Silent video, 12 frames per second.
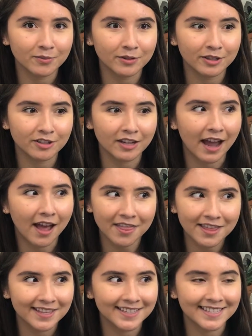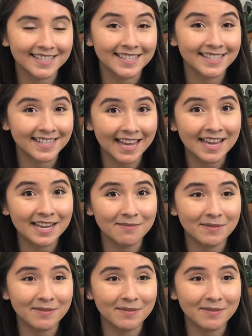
which I think is insane